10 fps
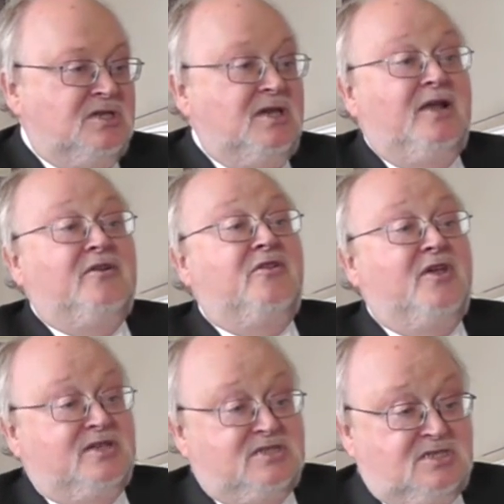and
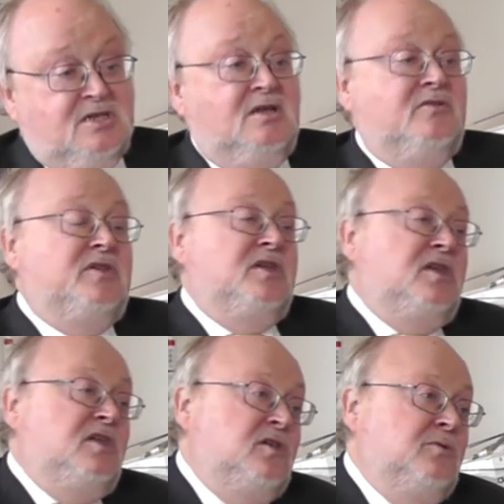thus the
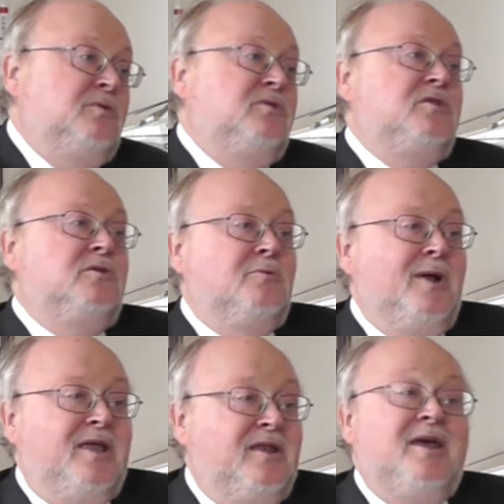EU and the
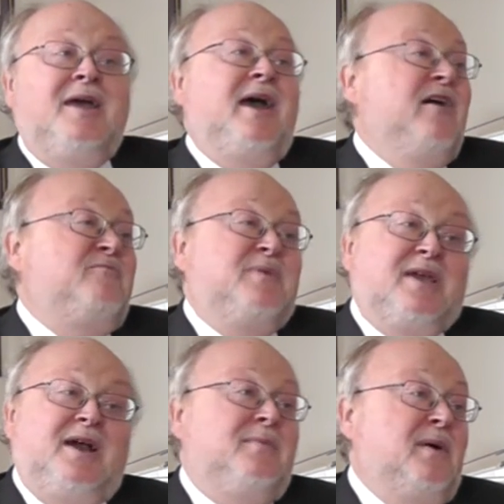UN have
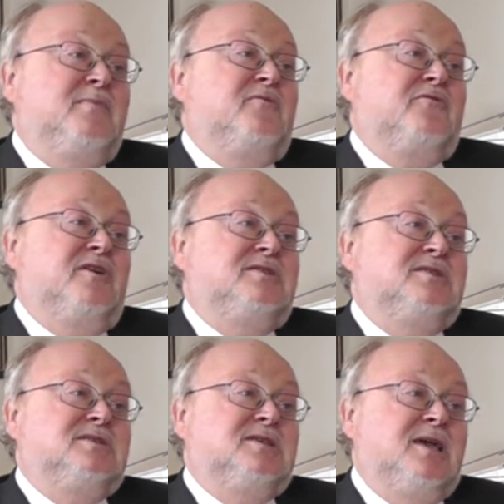become, I'm afraid to
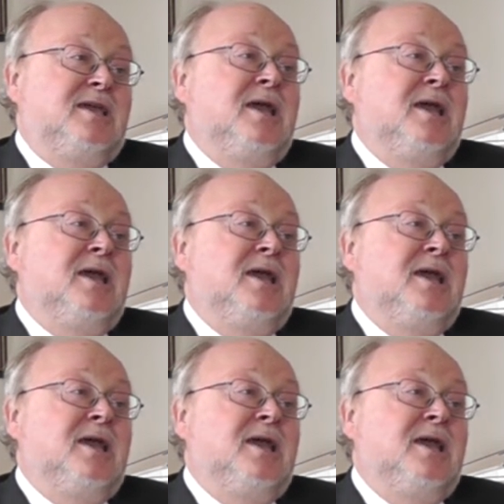say,